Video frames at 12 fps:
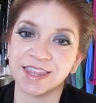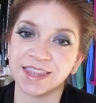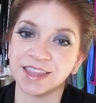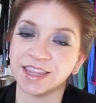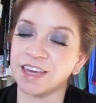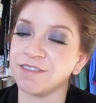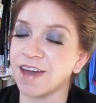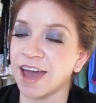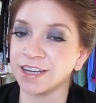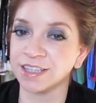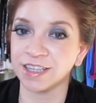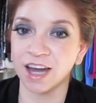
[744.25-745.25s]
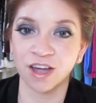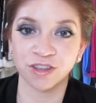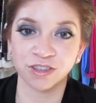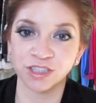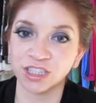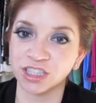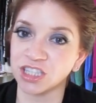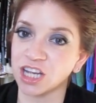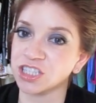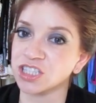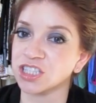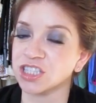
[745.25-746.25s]
leave any other
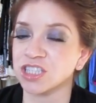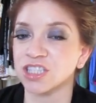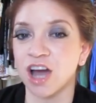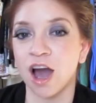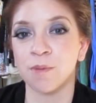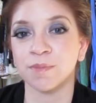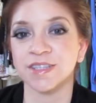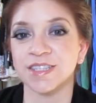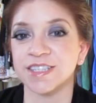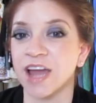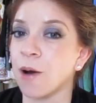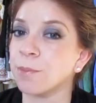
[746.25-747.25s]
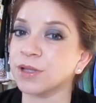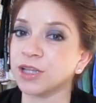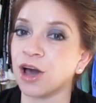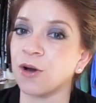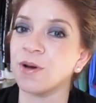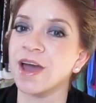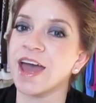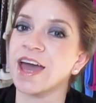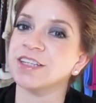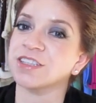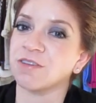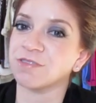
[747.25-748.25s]
suggestions, comments down below,
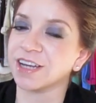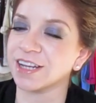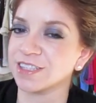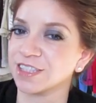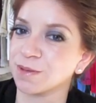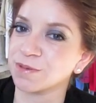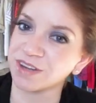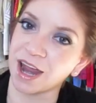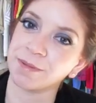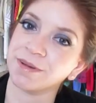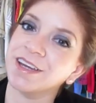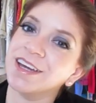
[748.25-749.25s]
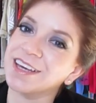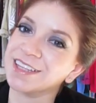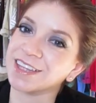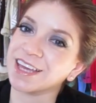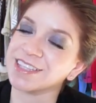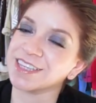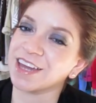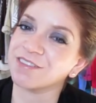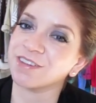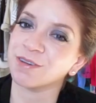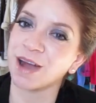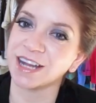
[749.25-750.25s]
and don't forget to subscribe. Thanks again
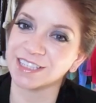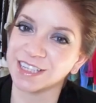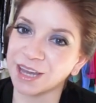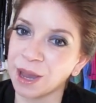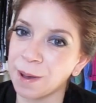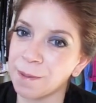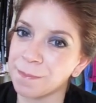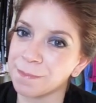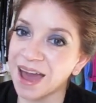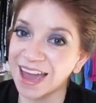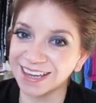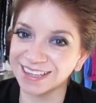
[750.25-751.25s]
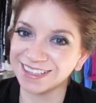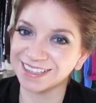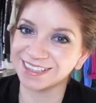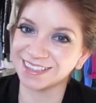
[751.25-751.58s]
for watching. Bye!